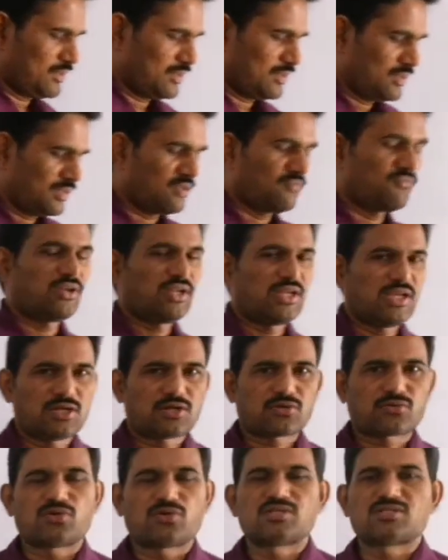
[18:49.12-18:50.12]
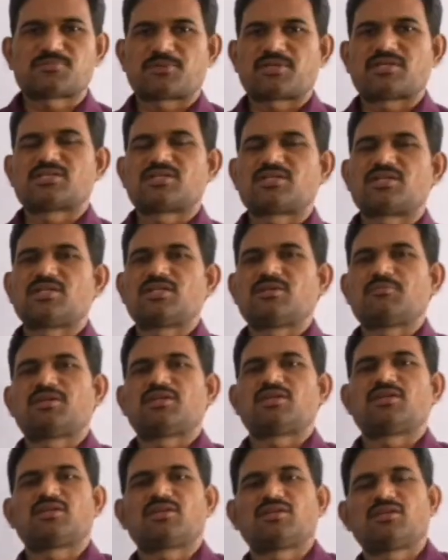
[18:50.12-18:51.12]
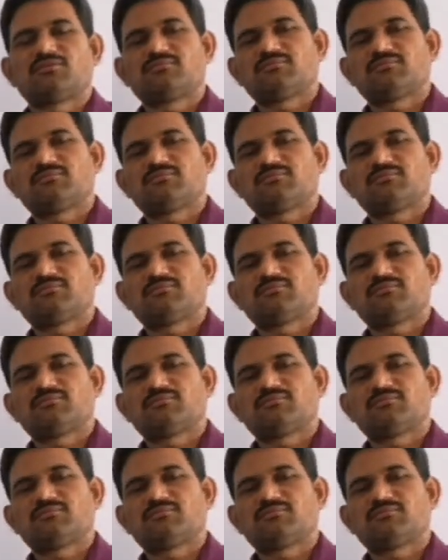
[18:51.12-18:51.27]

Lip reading: the free electrons present in the material,